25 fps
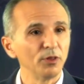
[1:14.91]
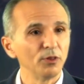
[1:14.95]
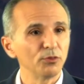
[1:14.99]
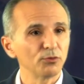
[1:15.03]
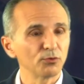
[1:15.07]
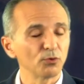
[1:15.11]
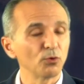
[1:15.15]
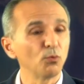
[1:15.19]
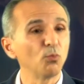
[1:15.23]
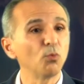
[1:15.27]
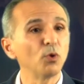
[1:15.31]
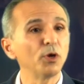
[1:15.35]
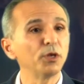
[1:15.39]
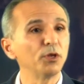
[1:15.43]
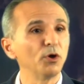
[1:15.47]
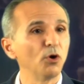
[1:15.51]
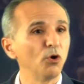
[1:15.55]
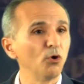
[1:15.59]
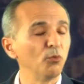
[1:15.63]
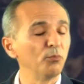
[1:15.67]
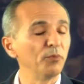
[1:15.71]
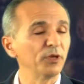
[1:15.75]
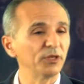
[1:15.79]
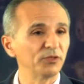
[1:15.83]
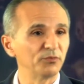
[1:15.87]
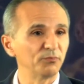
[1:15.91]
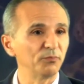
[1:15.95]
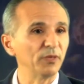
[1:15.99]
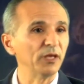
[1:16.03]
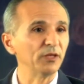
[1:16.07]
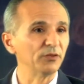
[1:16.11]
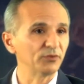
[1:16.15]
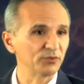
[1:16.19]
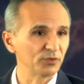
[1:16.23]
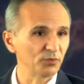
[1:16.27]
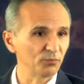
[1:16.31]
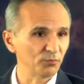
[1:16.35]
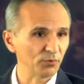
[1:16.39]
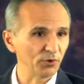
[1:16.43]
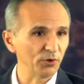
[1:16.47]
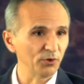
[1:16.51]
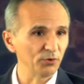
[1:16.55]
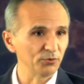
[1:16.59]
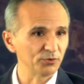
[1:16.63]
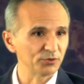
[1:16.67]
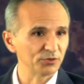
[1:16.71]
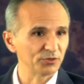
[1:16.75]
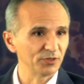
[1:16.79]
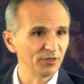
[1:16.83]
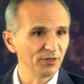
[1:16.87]
through a one omics-based
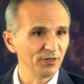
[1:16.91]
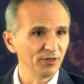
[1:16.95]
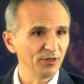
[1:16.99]
approach.